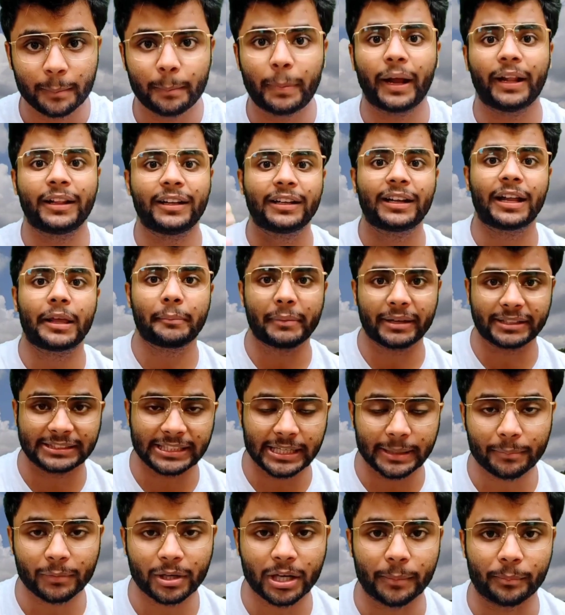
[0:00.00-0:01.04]
right? By the
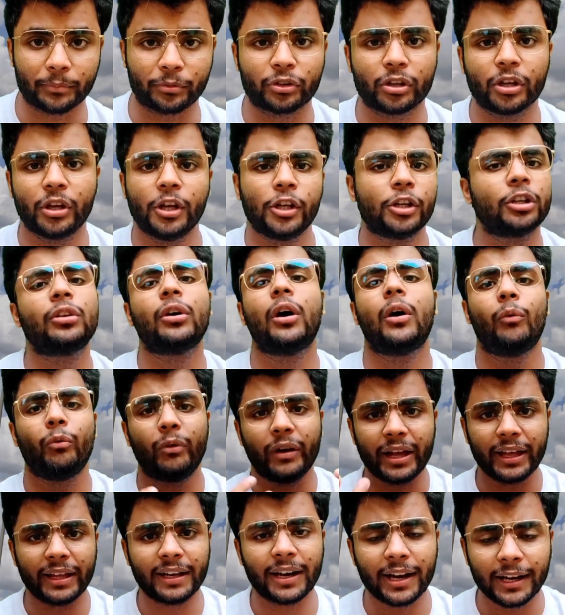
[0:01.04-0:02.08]
time exam comes.
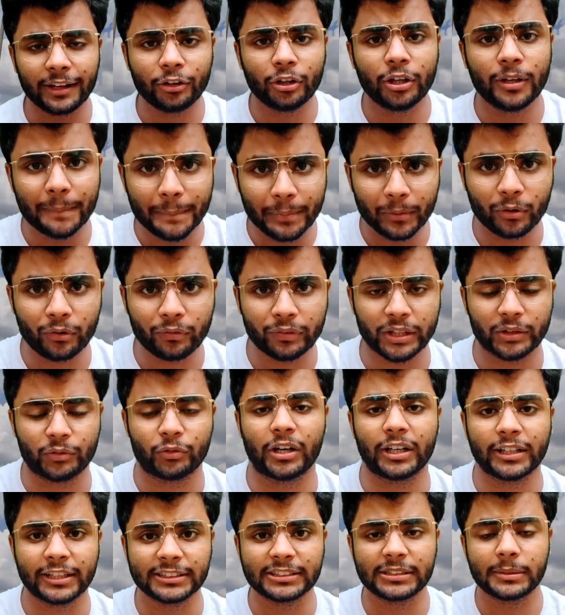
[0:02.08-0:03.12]
So where are you
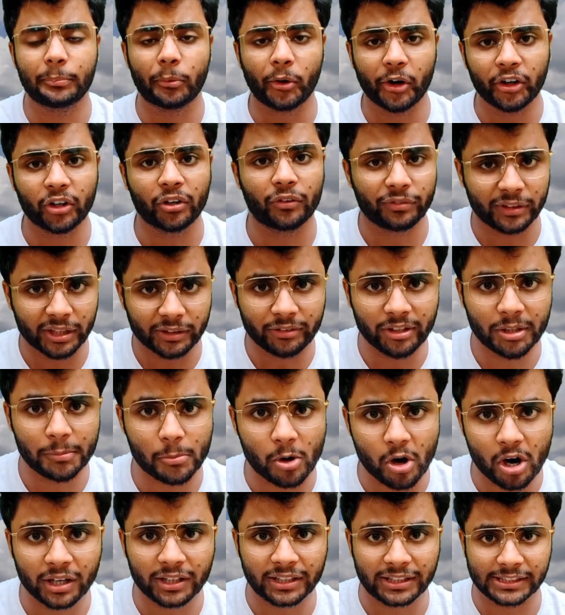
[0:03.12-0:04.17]
improving? What is the point
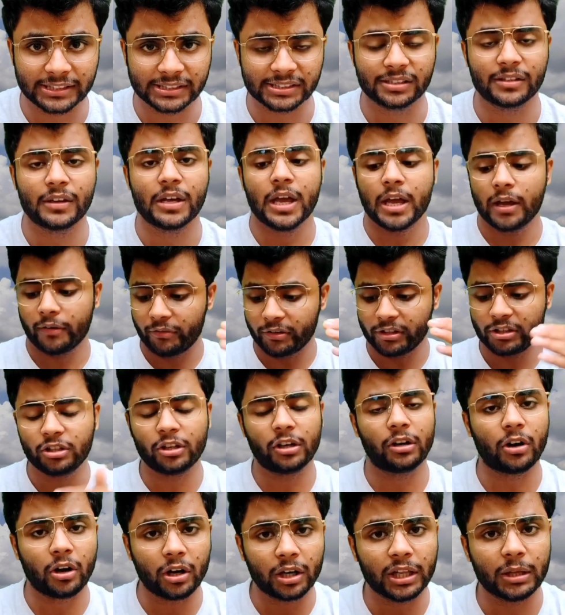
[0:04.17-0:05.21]
of giving mock test
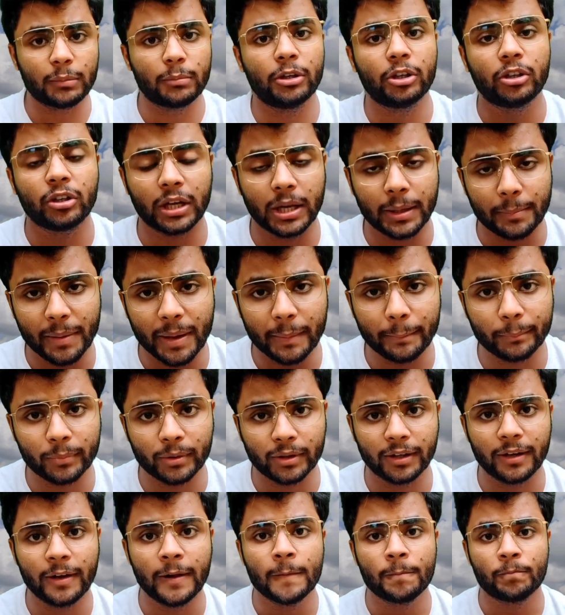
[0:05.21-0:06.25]
when you're not able to
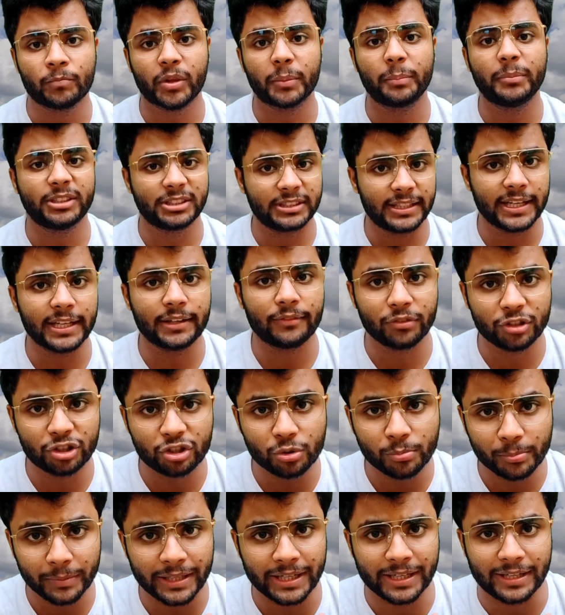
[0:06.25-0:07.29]
remember the
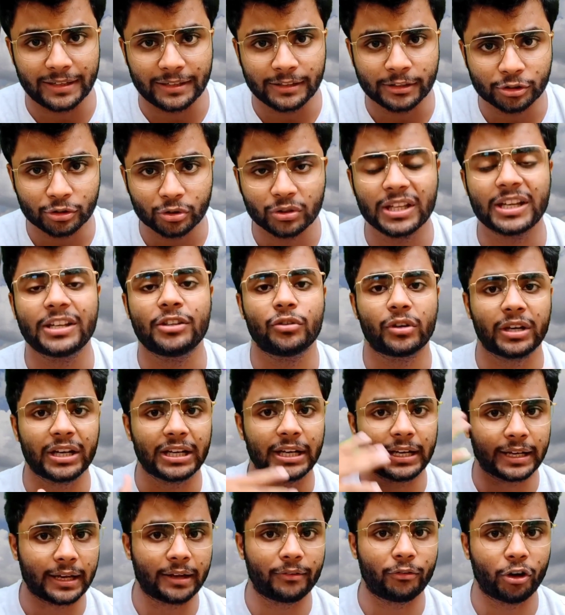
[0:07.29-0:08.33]
mistake which you made so
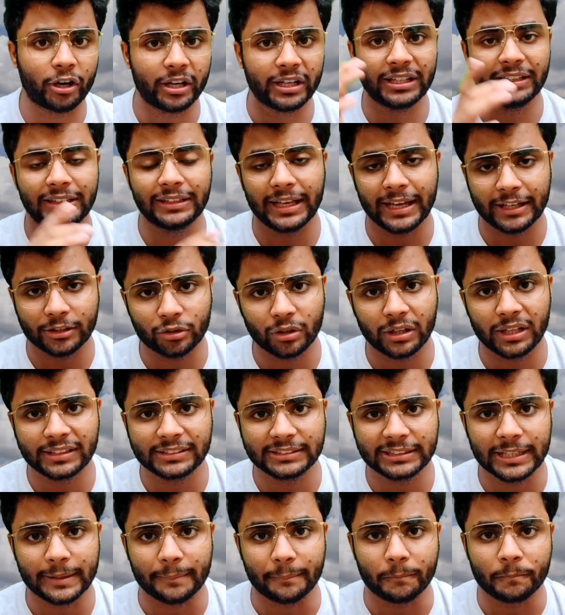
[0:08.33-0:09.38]
that you can avoid in
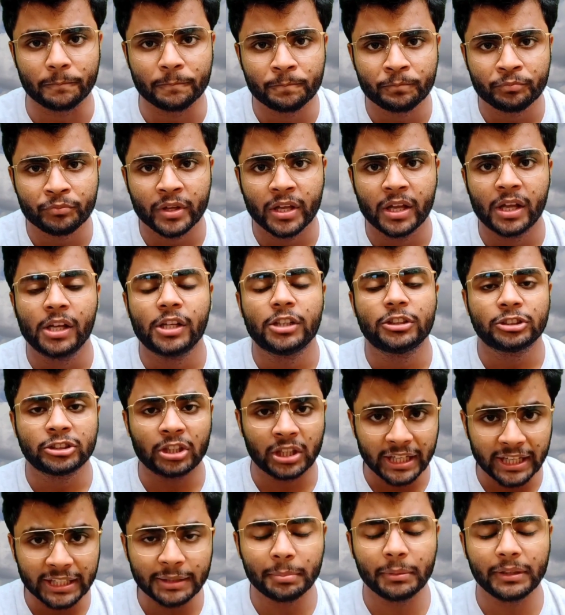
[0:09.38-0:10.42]
the actual exam?
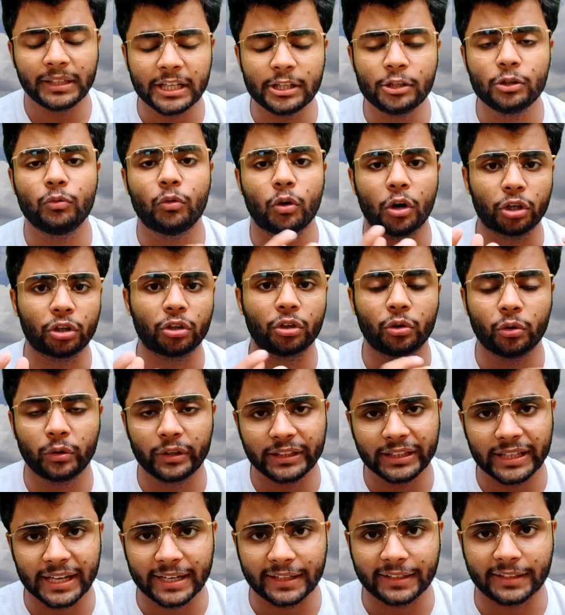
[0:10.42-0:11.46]
So let me tell you
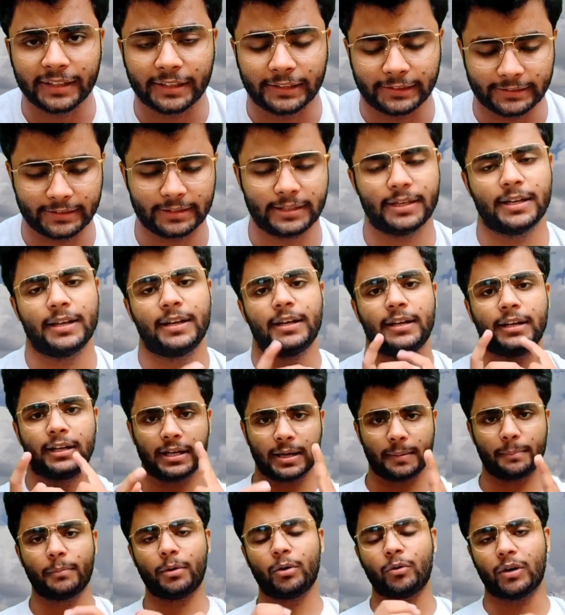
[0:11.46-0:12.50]
what to do in that case.
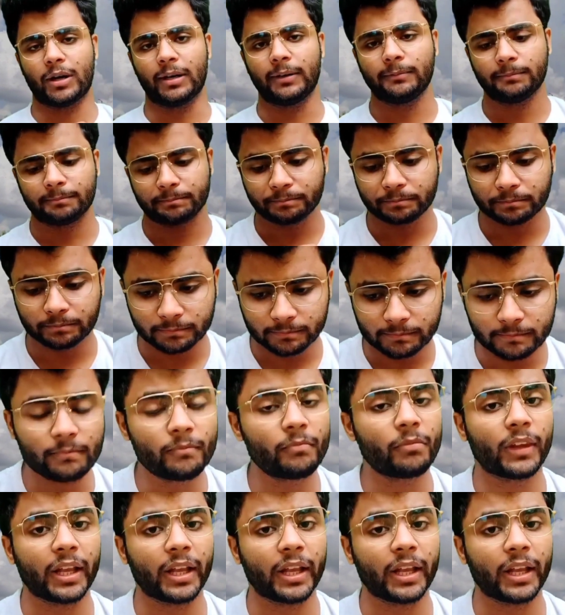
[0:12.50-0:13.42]
Number one,